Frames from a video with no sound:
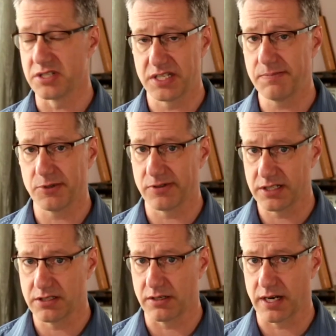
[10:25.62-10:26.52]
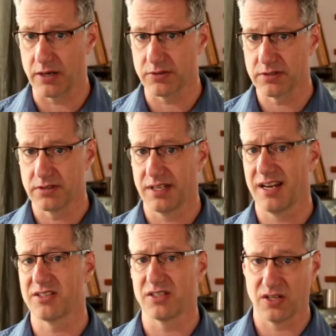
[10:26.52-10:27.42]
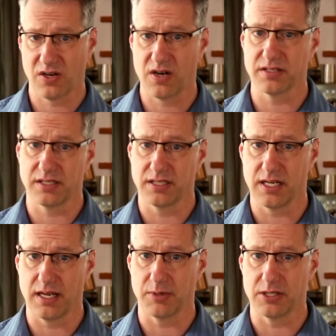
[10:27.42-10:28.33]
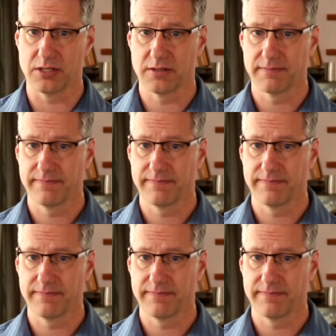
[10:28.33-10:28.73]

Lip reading: deeper into your house and actually causing damage.